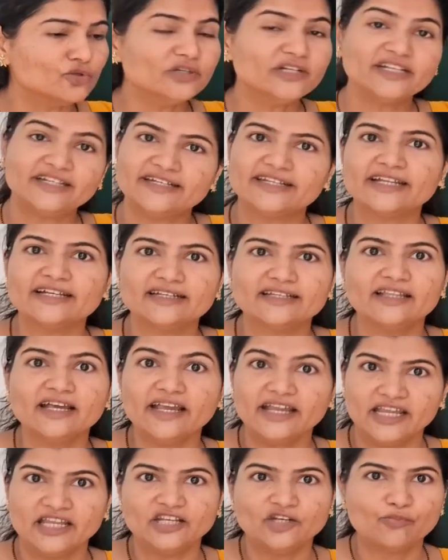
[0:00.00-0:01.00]
detect
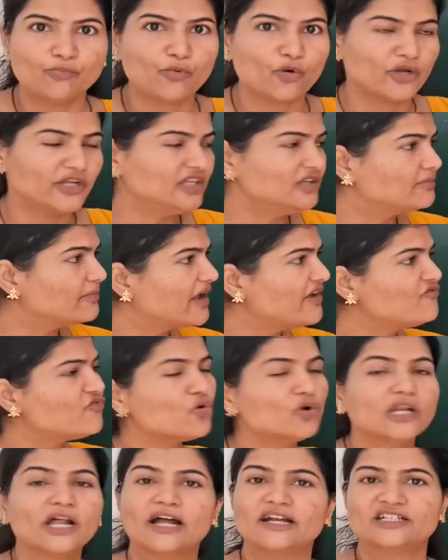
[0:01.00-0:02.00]
the end point by
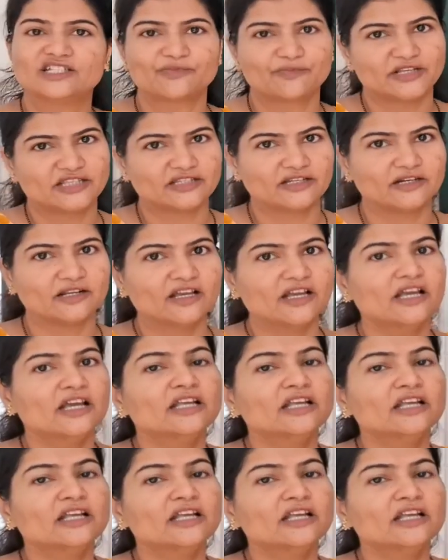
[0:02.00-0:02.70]
Volhard's method.